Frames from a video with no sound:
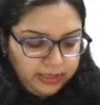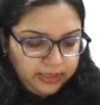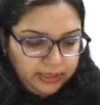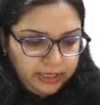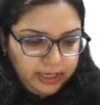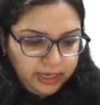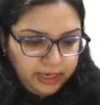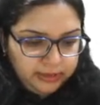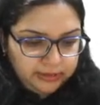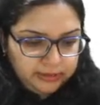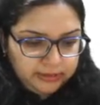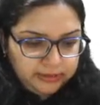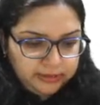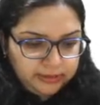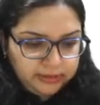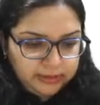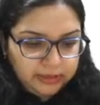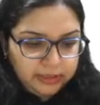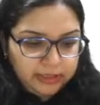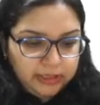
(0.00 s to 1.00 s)
Yes,
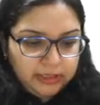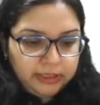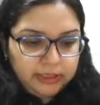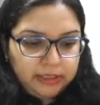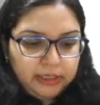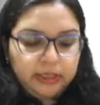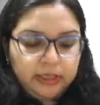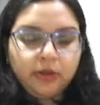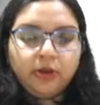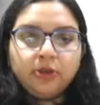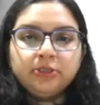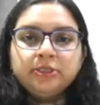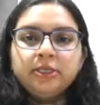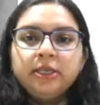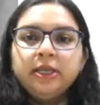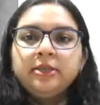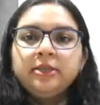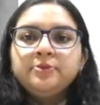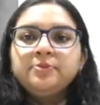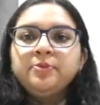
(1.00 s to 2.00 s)
The
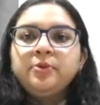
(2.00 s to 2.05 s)
notching is